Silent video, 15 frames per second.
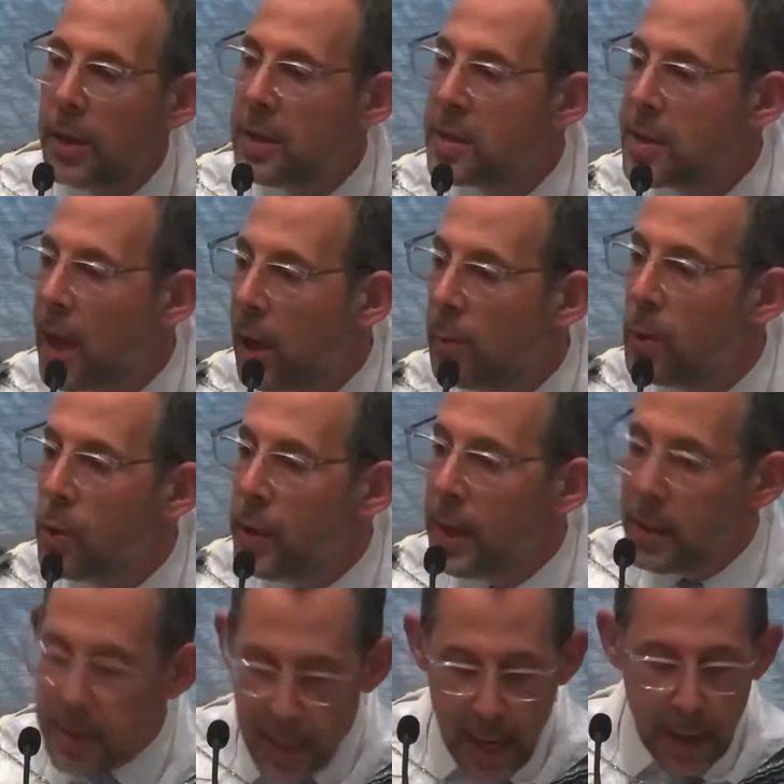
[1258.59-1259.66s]
This
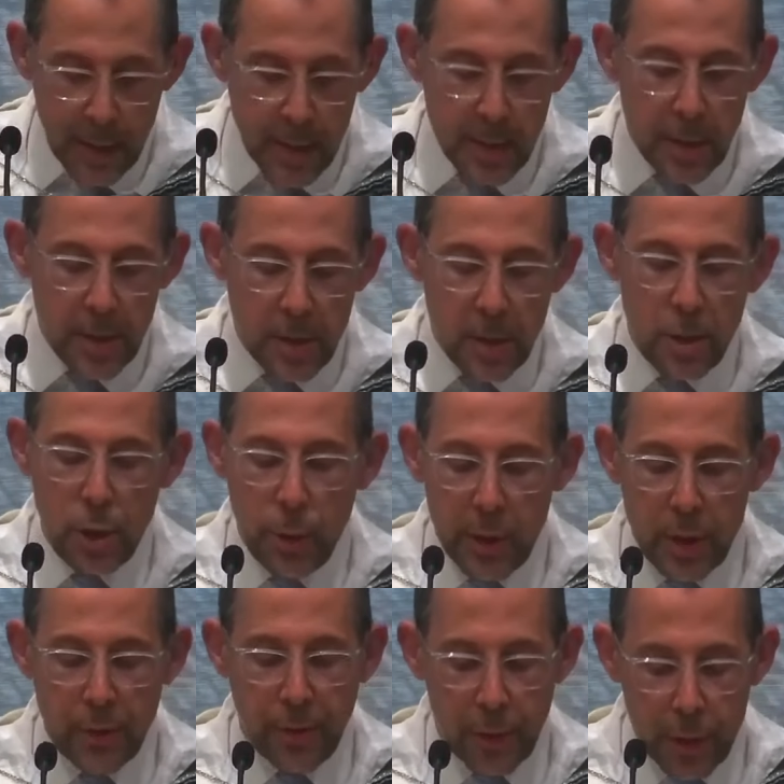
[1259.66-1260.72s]
Talmudic text is the
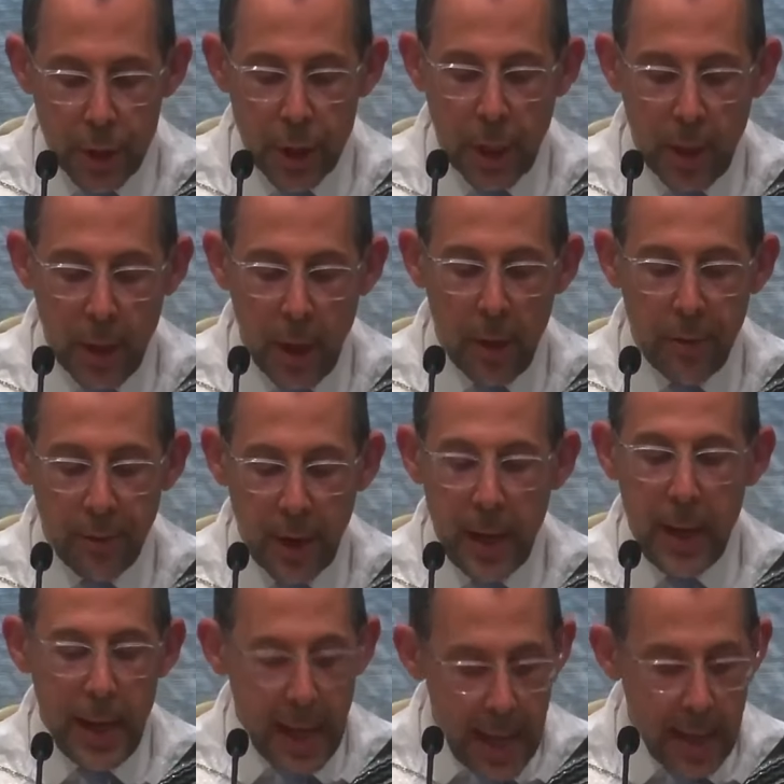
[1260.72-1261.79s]
Jewish version of
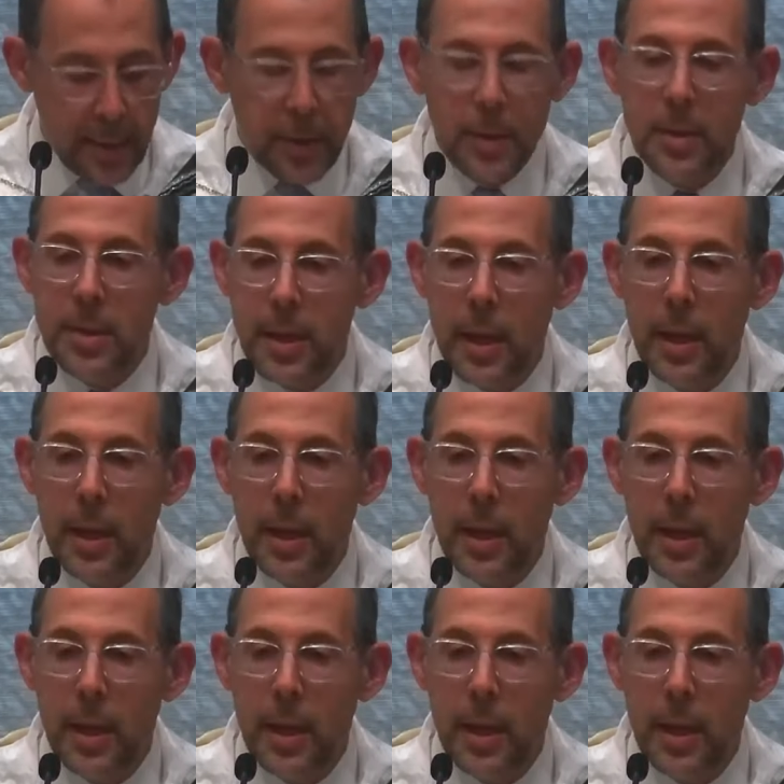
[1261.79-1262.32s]
hate the